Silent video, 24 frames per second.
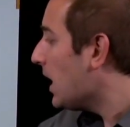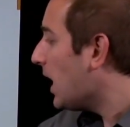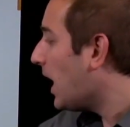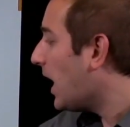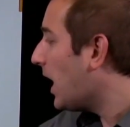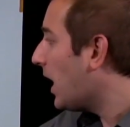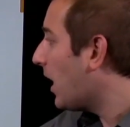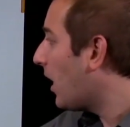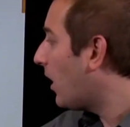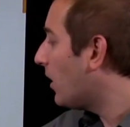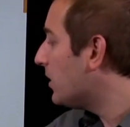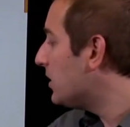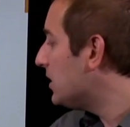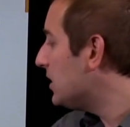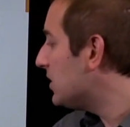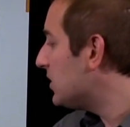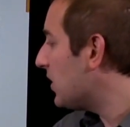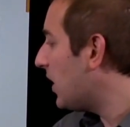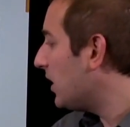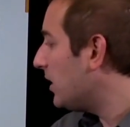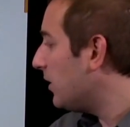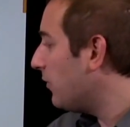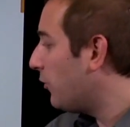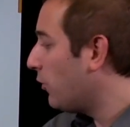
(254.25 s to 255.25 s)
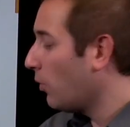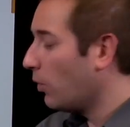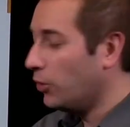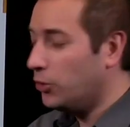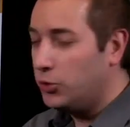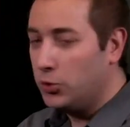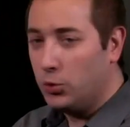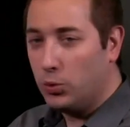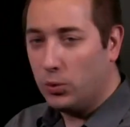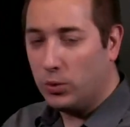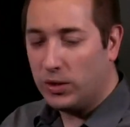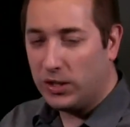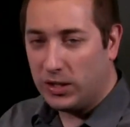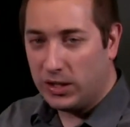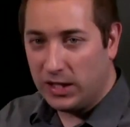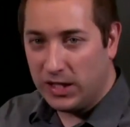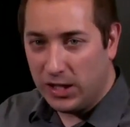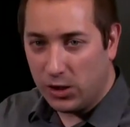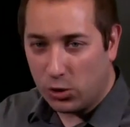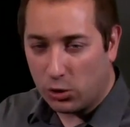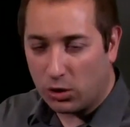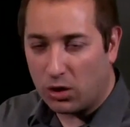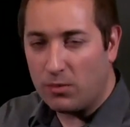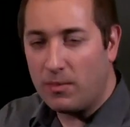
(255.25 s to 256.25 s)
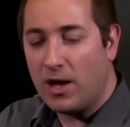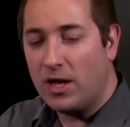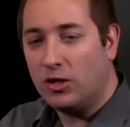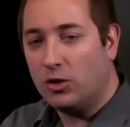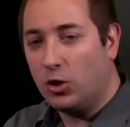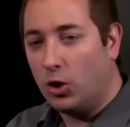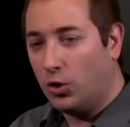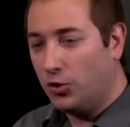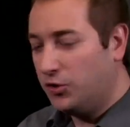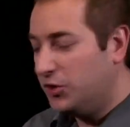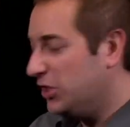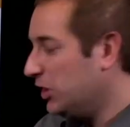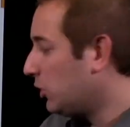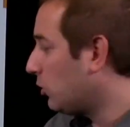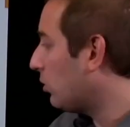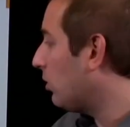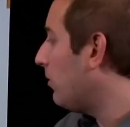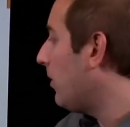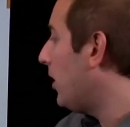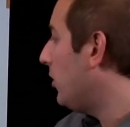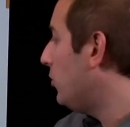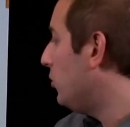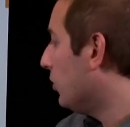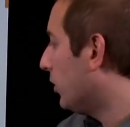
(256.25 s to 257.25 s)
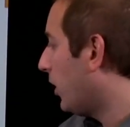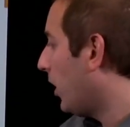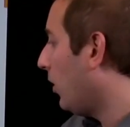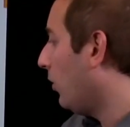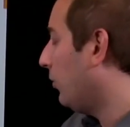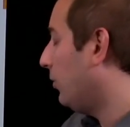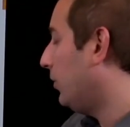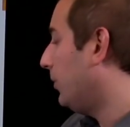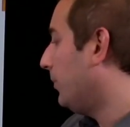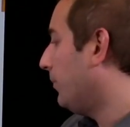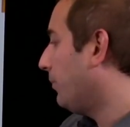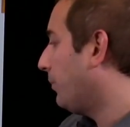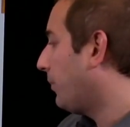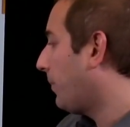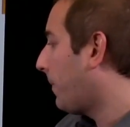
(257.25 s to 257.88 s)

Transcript: and decide if you want to increment or decrement your counter.